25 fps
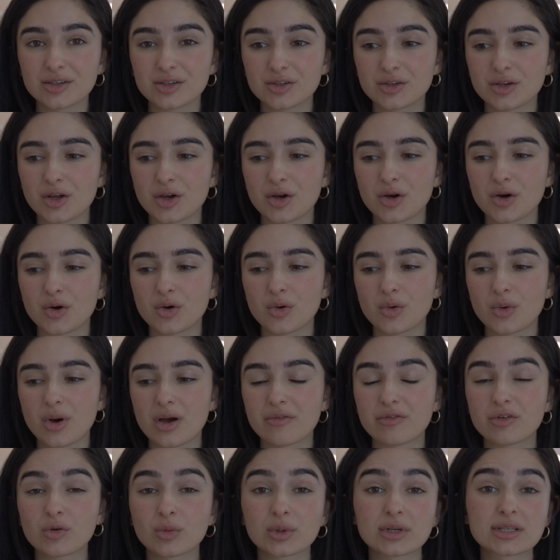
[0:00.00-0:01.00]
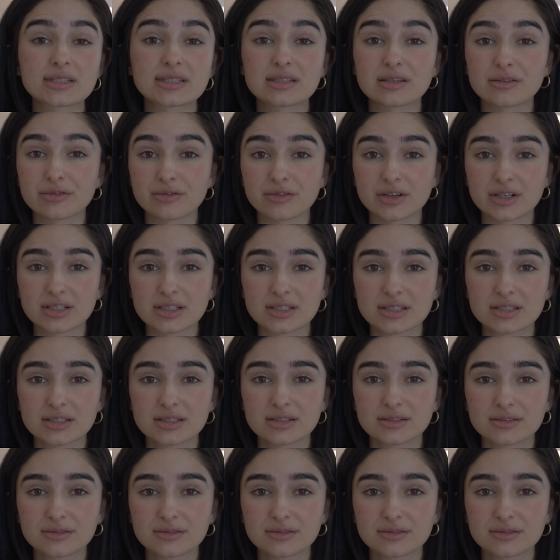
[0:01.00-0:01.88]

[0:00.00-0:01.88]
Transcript: You know, everyone is different.